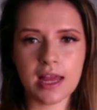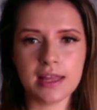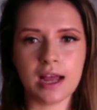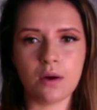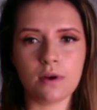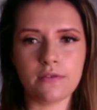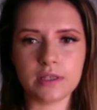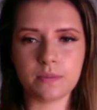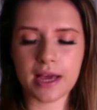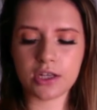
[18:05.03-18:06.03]
Now, with
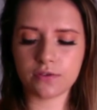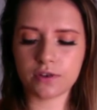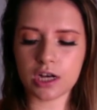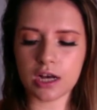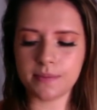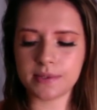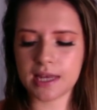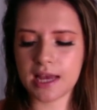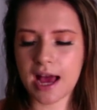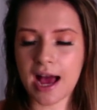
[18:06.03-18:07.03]
this Page of Cups,
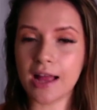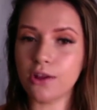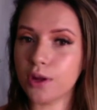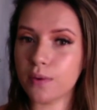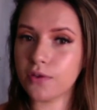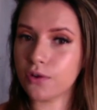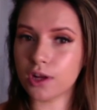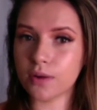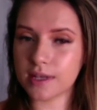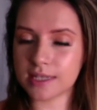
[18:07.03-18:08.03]
I don't know if you're
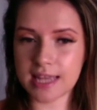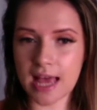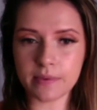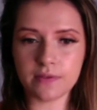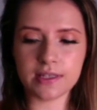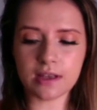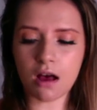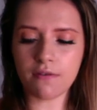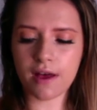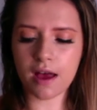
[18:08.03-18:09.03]
going to accept this
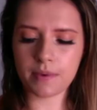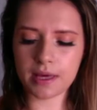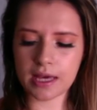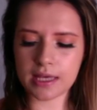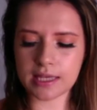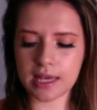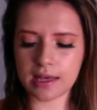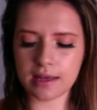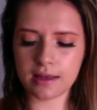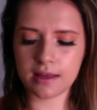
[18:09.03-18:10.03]
offer, because
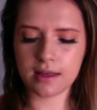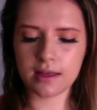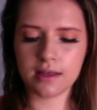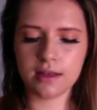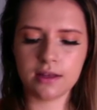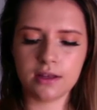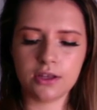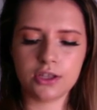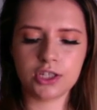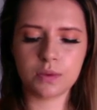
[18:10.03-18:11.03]

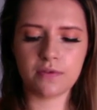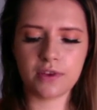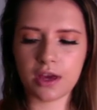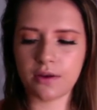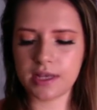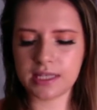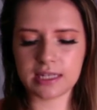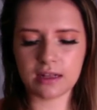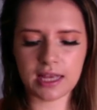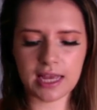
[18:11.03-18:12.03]
some of you are
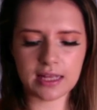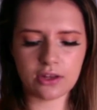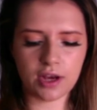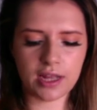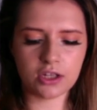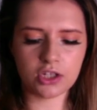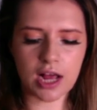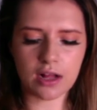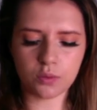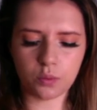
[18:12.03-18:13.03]
still healing your inner
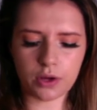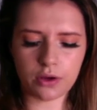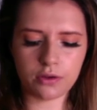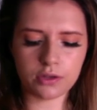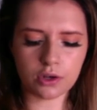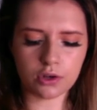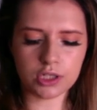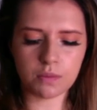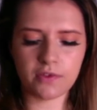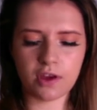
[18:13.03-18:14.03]
child wounds, or
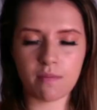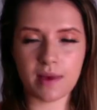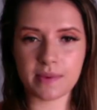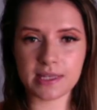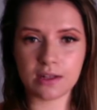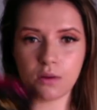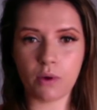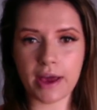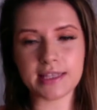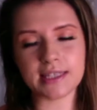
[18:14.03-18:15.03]
some of you are maybe still
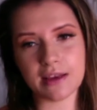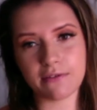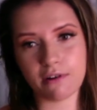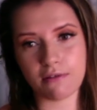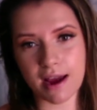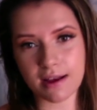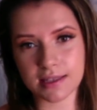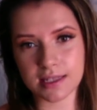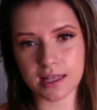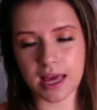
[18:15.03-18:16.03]
waiting for a
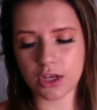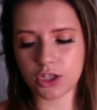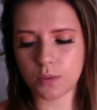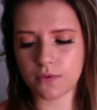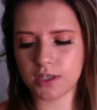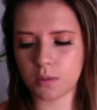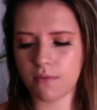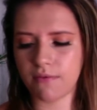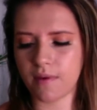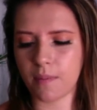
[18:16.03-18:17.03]
reconciliation with someone
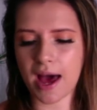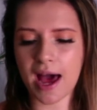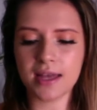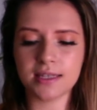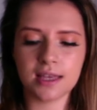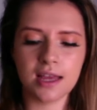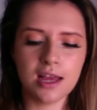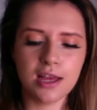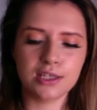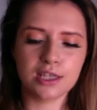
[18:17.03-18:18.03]
from the past.
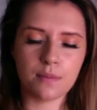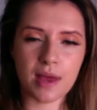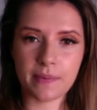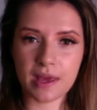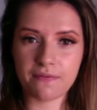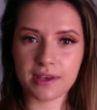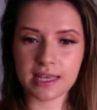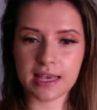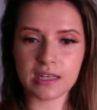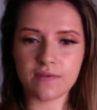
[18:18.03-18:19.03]
So maybe if this
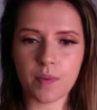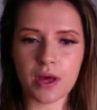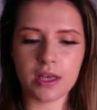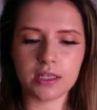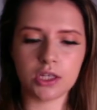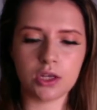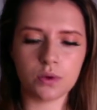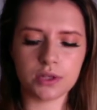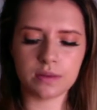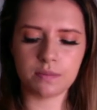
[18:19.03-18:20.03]
isn't the person you
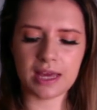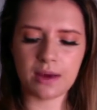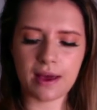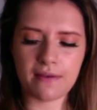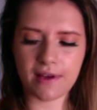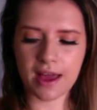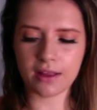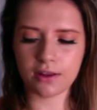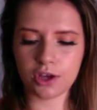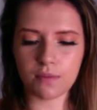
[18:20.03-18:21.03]
want to be with,
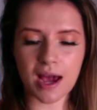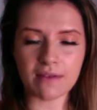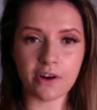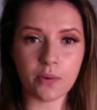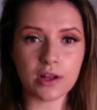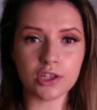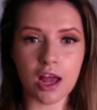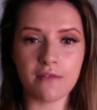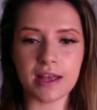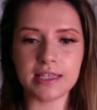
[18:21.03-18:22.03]
then you might very well
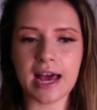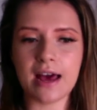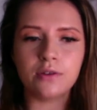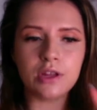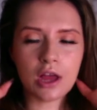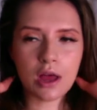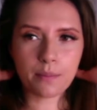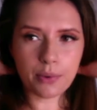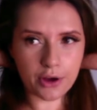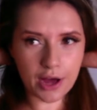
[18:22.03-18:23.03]
turn that down.
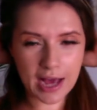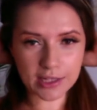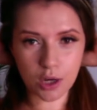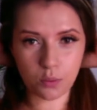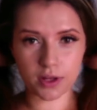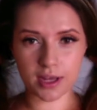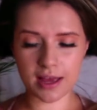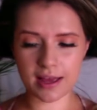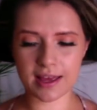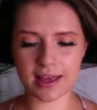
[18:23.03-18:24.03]
But I don't want
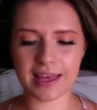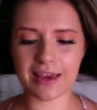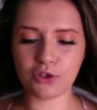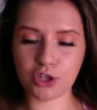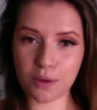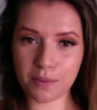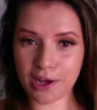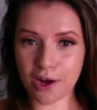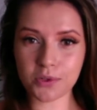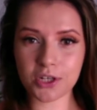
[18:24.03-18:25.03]
to give too many
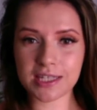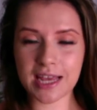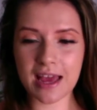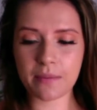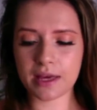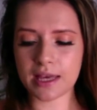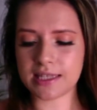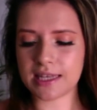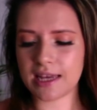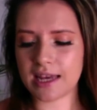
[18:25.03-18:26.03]
options here,
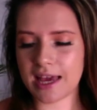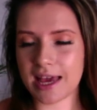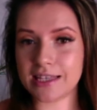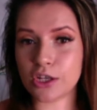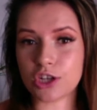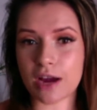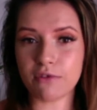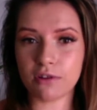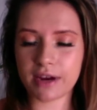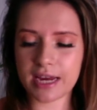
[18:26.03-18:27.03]
because it is a
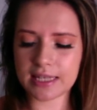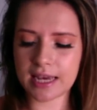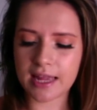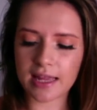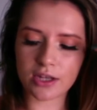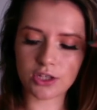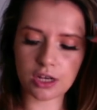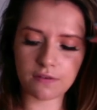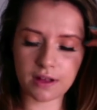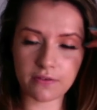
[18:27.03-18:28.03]
general reading, and I do
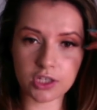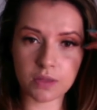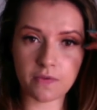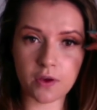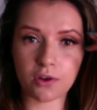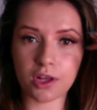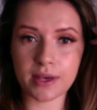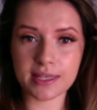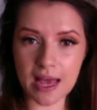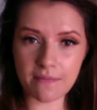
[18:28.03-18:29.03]
feel that some of you are going to
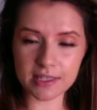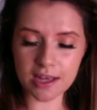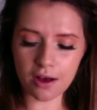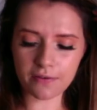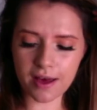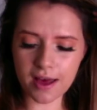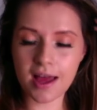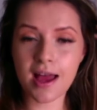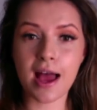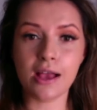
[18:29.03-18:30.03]
accept this offer
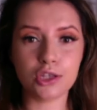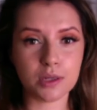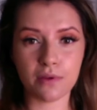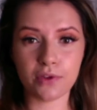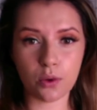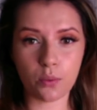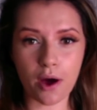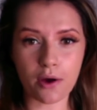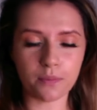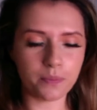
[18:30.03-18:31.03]
and some of you
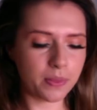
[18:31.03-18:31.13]
won't.